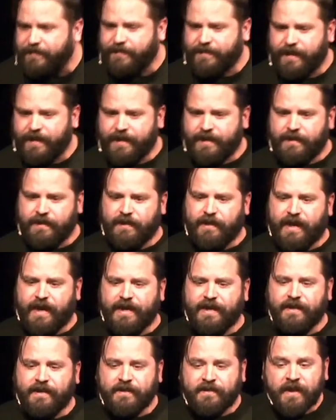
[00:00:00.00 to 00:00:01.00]
to stay in the
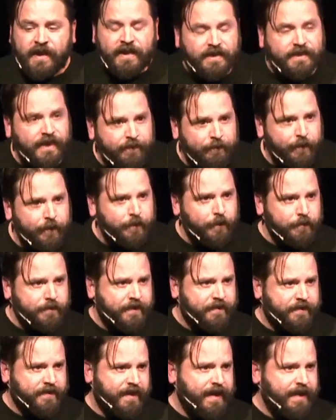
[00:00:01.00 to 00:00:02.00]
light. It is
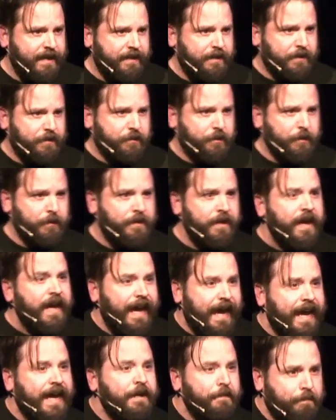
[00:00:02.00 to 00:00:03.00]
difficult to stand in the truth
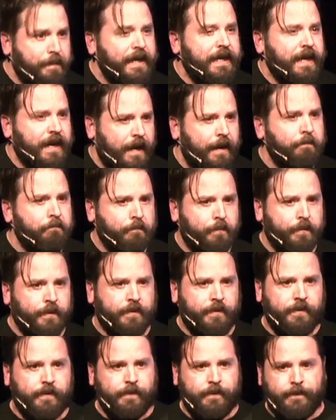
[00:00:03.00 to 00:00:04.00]
and be
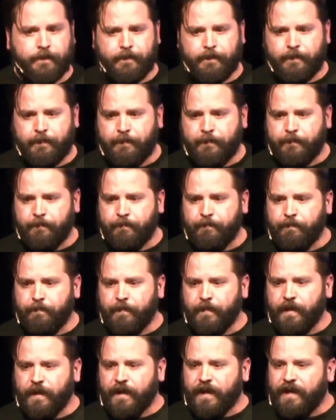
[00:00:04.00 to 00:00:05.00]
humble.
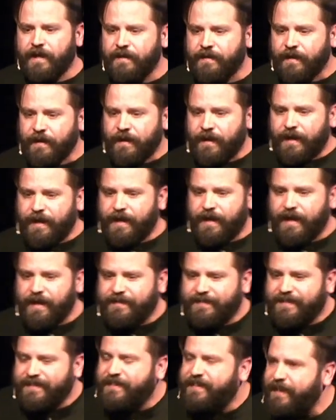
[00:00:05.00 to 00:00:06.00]
It, it,
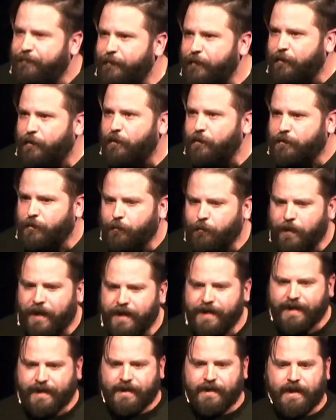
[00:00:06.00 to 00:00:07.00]
it's difficult to
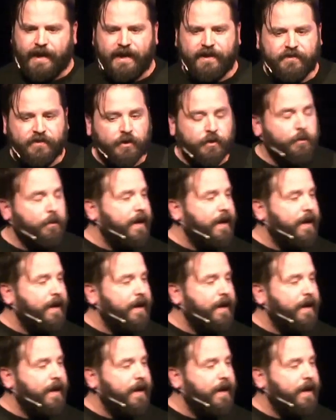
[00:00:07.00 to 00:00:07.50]
recognize the